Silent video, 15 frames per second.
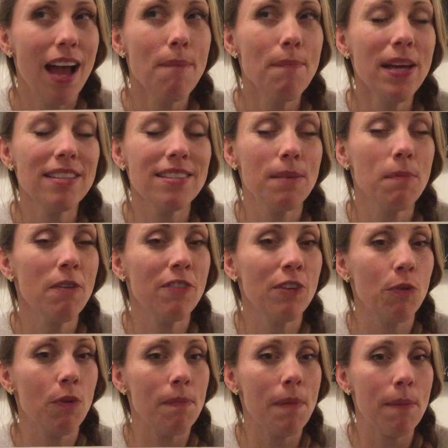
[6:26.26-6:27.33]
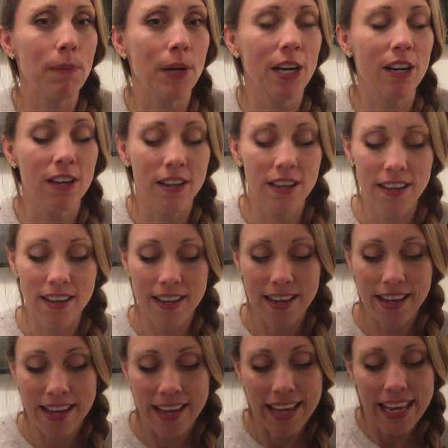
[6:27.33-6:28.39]
I bet some of you remember.
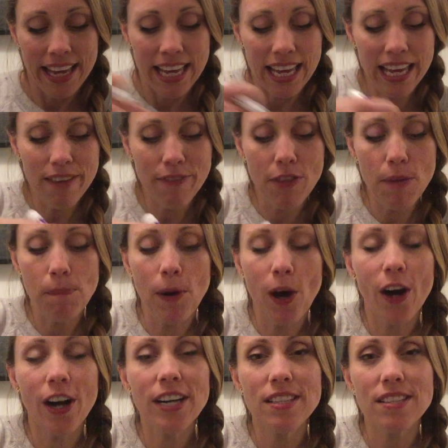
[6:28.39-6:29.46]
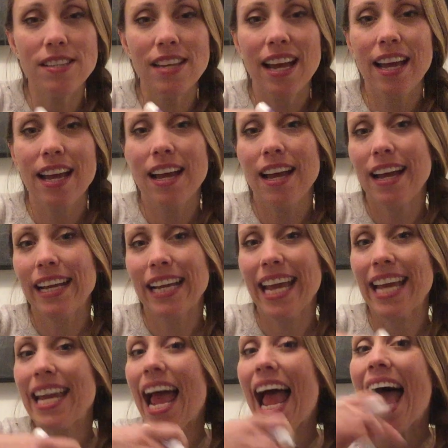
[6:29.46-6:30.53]
If the parts
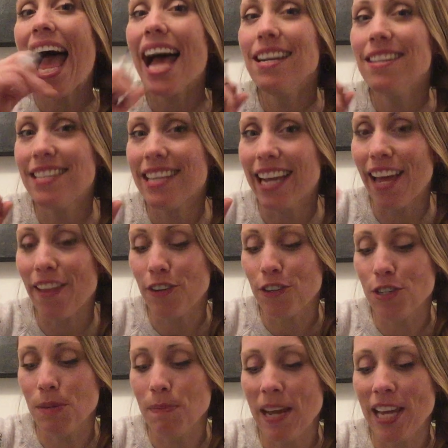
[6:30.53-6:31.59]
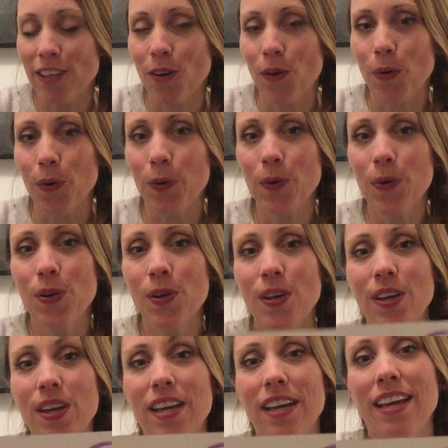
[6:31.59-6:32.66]
can add together to make the whole,
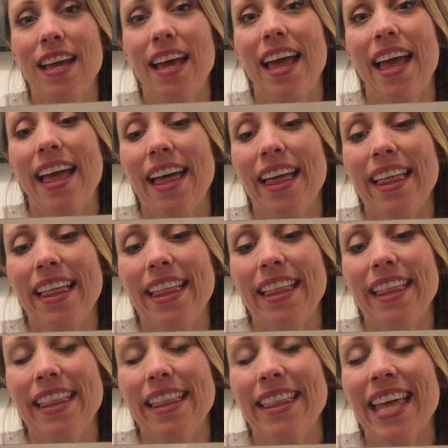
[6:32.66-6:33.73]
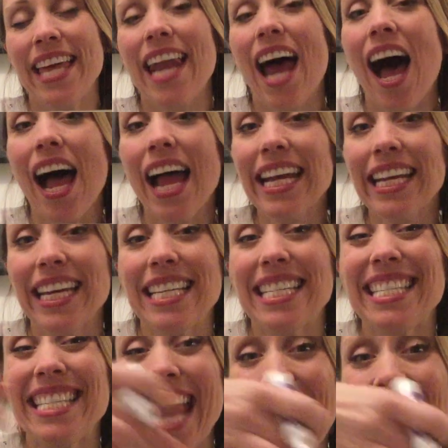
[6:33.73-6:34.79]
then I
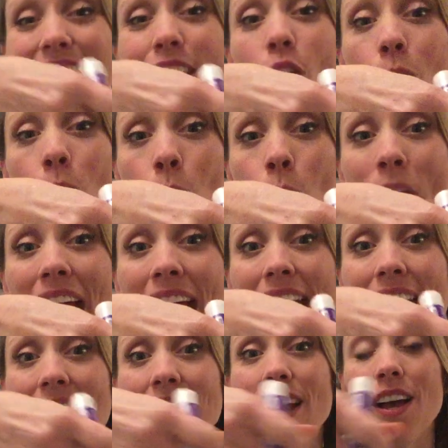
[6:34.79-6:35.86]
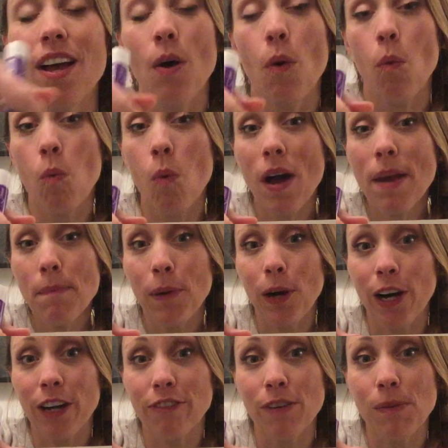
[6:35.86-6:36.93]
can take away one
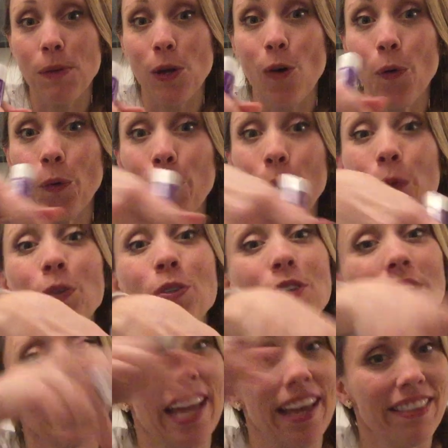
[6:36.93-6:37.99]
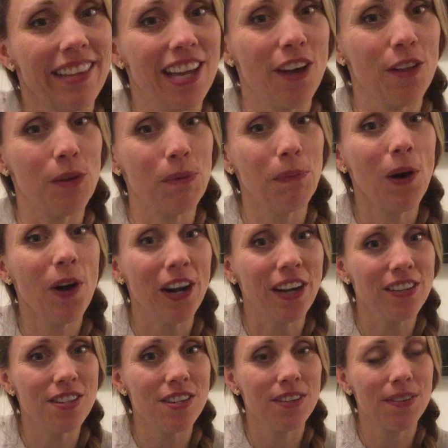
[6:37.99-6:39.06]
part from the whole to get the other
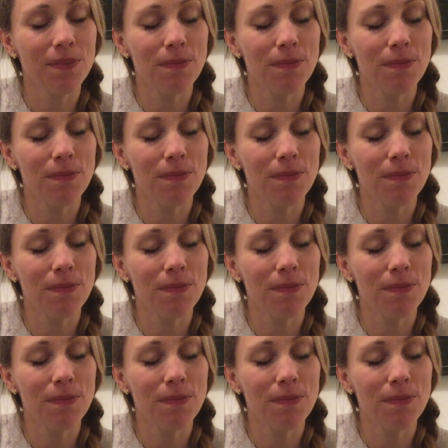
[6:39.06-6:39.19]
part.